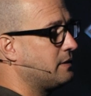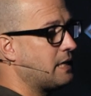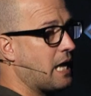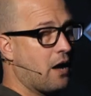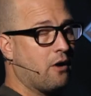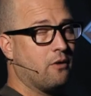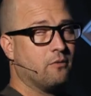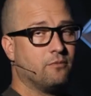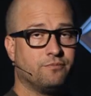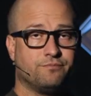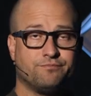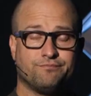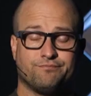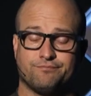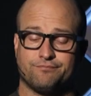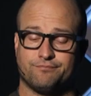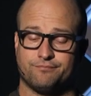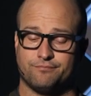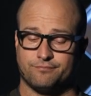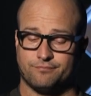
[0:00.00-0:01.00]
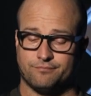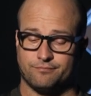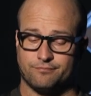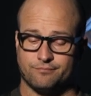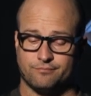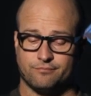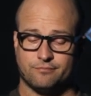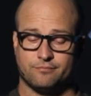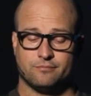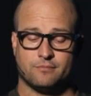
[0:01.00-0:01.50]
Now,
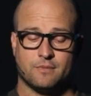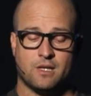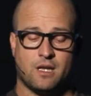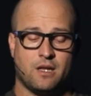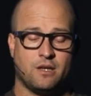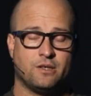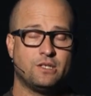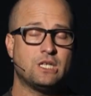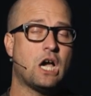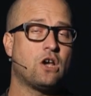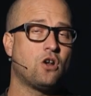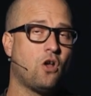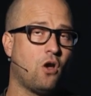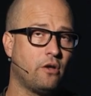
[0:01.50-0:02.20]
not